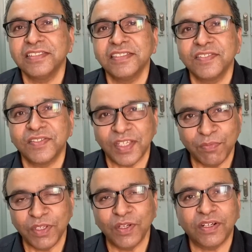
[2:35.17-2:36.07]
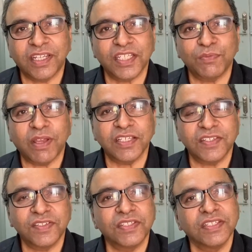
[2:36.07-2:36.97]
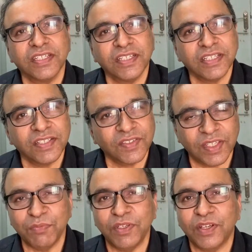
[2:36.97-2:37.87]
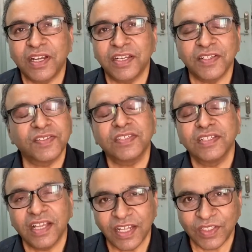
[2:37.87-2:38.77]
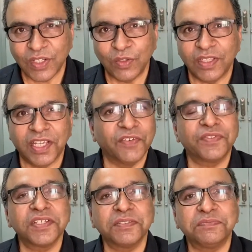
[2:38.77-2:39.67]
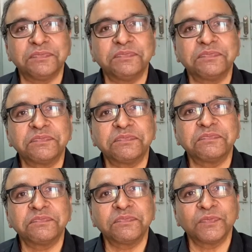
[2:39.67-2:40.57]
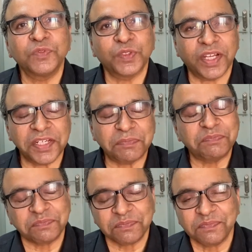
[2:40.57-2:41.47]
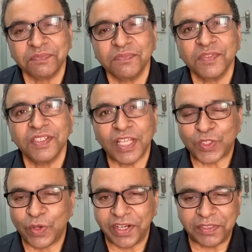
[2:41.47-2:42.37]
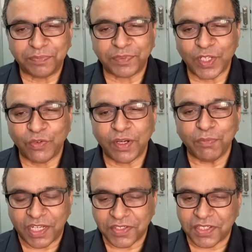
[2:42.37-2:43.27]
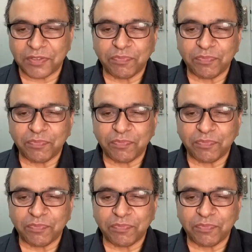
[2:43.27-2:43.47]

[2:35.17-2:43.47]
send me your text message, send me your address, I'll send you the gift. Right? Let's go ahead. Thank you very much.